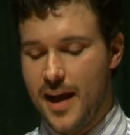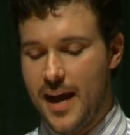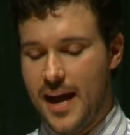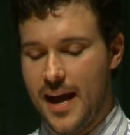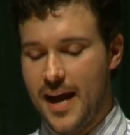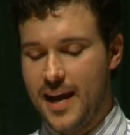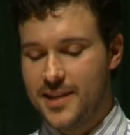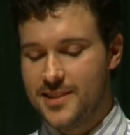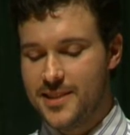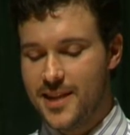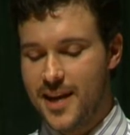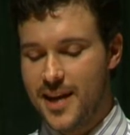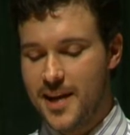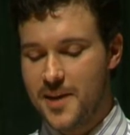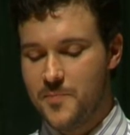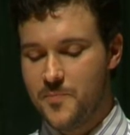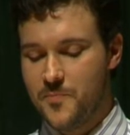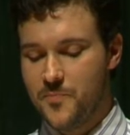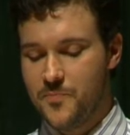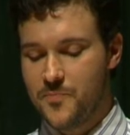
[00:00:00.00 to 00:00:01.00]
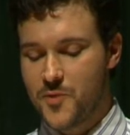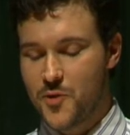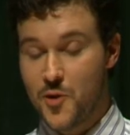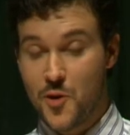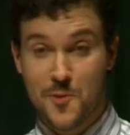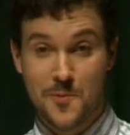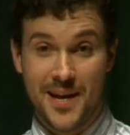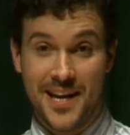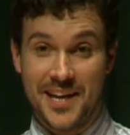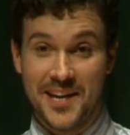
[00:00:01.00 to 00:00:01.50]
And
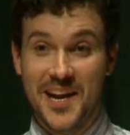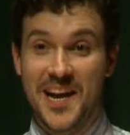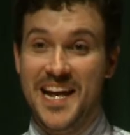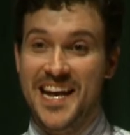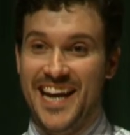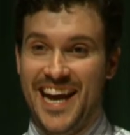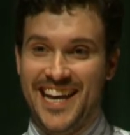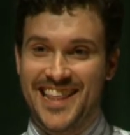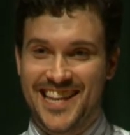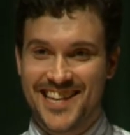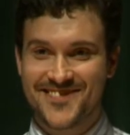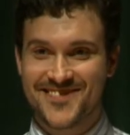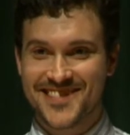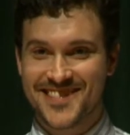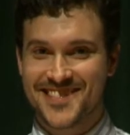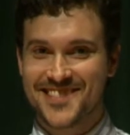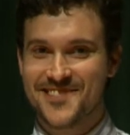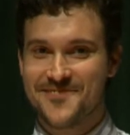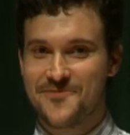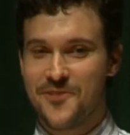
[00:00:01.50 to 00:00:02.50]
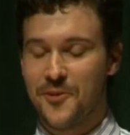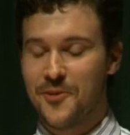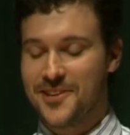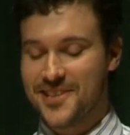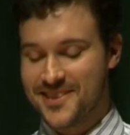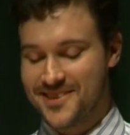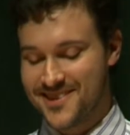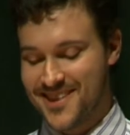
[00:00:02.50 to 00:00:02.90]
go away. I think was the following